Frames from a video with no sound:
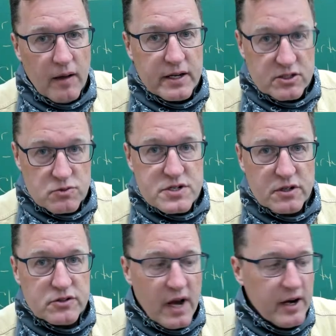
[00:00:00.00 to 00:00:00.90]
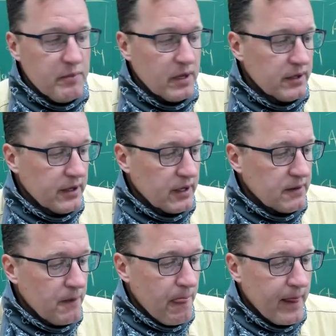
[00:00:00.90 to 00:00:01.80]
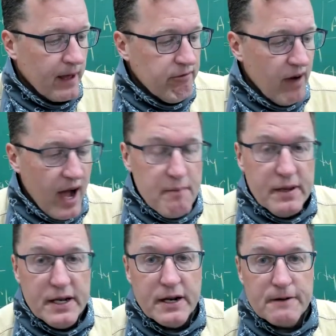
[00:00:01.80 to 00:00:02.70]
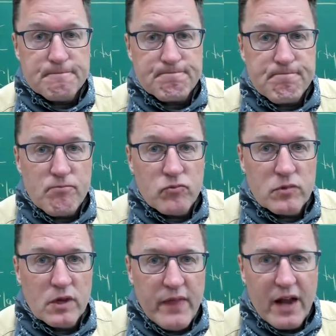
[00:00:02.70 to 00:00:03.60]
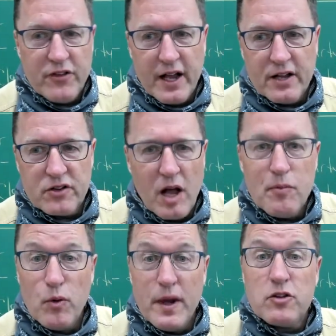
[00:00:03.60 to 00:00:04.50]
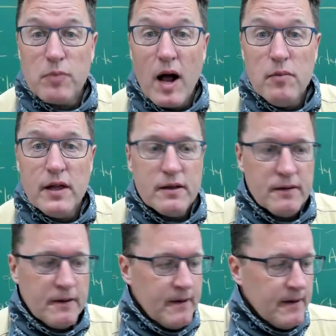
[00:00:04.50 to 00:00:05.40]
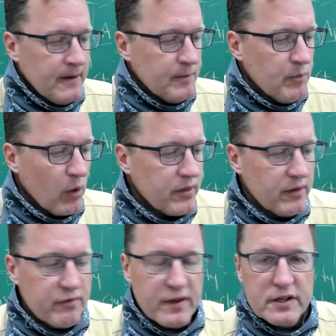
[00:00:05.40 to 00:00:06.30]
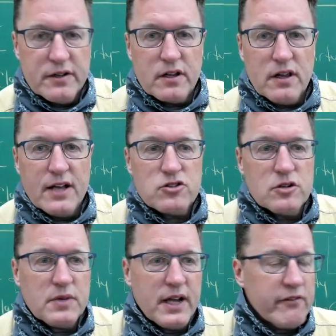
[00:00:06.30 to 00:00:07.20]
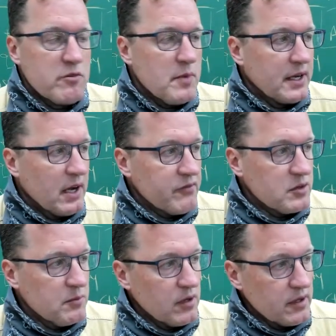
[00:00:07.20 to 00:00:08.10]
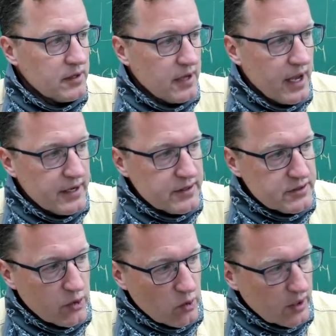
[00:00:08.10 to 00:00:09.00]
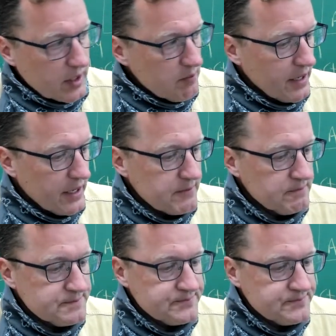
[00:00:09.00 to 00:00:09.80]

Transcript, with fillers: because uh, we're still trying to build a, a vibe in here. That'll take us a couple weeks probably both in the field and the classroom, to get everybody comfortable and, and totally committed.